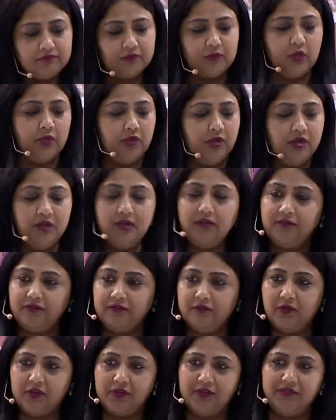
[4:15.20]
good
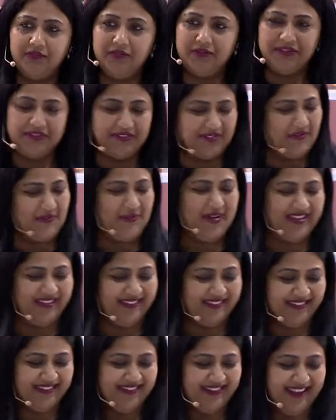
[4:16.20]
enough, whatever it will be.
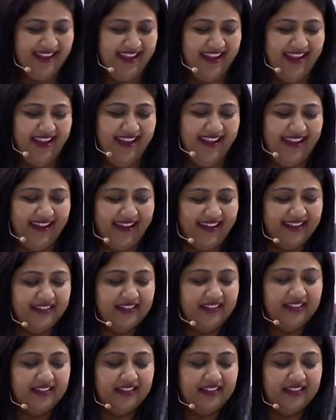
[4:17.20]
And